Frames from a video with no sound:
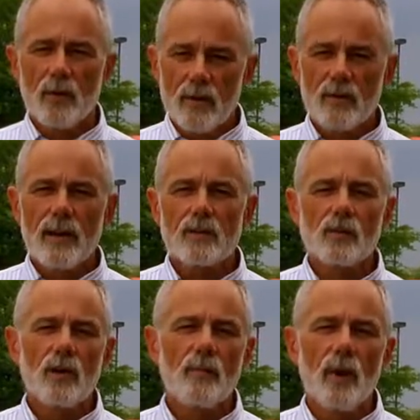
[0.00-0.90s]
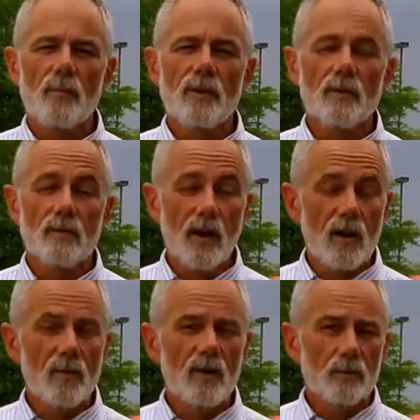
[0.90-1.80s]
We're here today to talk about being
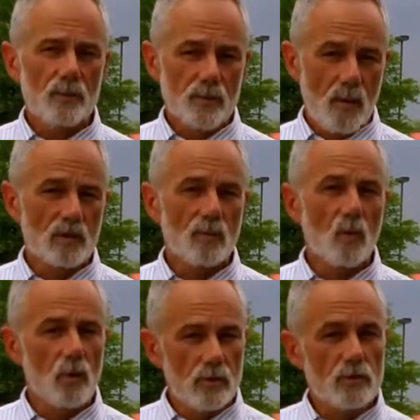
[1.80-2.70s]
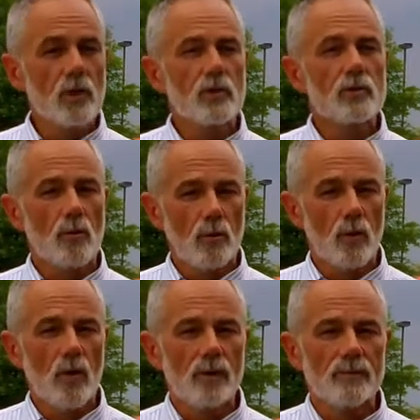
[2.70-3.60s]
environmentally responsible when you change your own
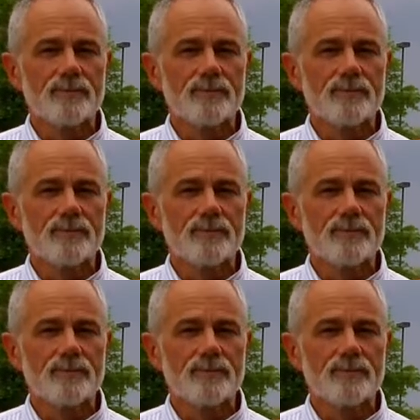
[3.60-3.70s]
oil.